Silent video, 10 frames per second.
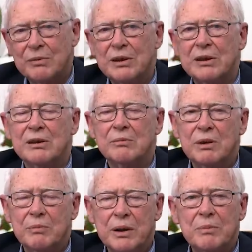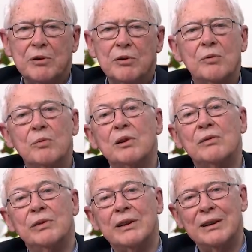We need to be people who will
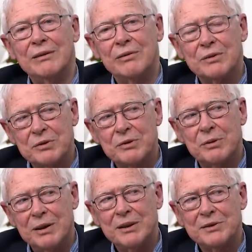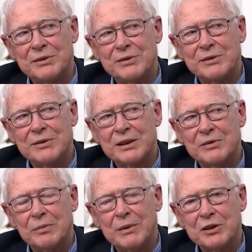forgive, which requires
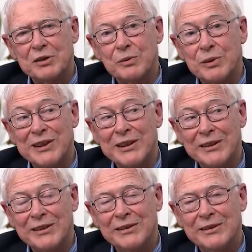transformation within.